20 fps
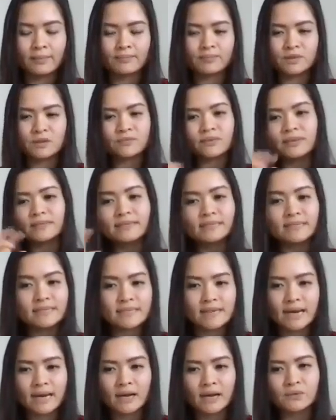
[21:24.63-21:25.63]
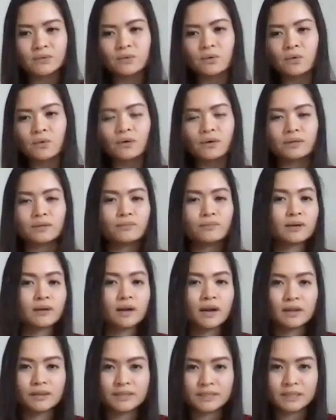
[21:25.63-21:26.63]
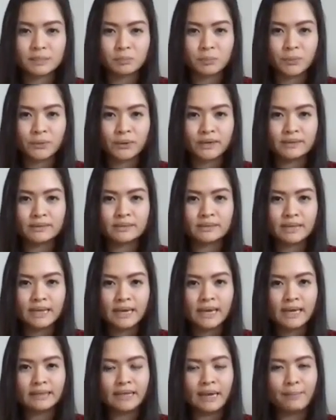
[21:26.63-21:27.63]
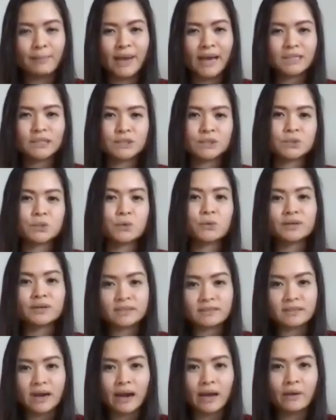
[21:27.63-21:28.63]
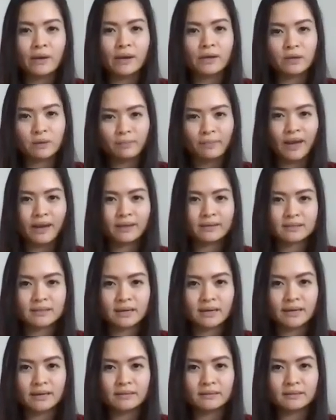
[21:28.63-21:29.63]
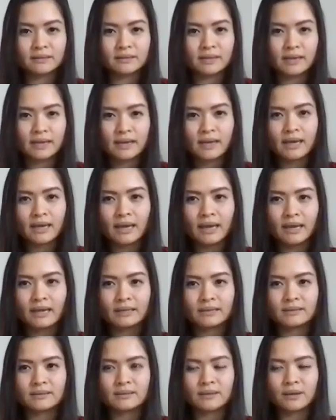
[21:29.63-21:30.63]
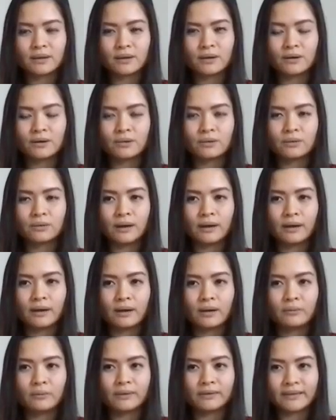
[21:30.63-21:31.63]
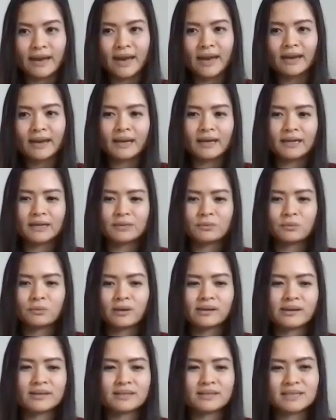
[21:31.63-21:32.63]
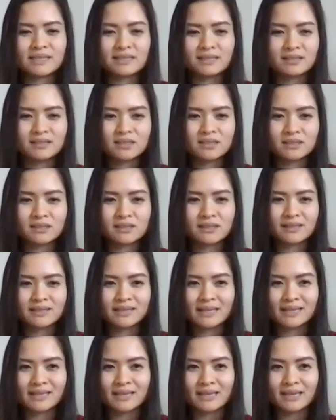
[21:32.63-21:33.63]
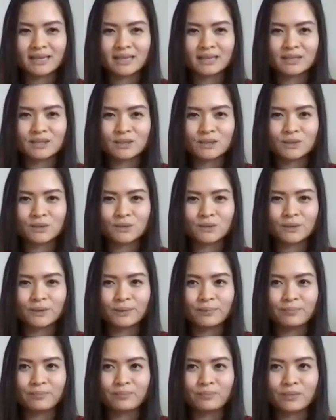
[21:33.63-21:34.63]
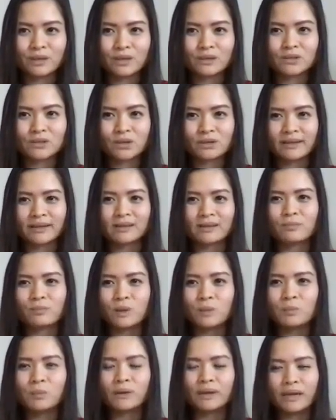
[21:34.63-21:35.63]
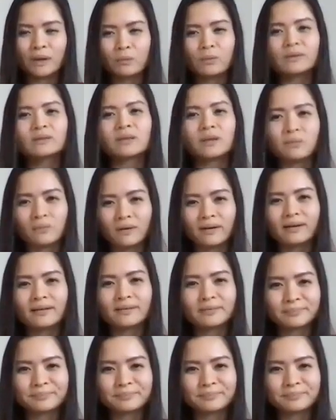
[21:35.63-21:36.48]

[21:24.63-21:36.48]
different decals or different colors and prints that matches your style and your pet style. And so with that, I worked as diligently as I can to make sure like people get what they want.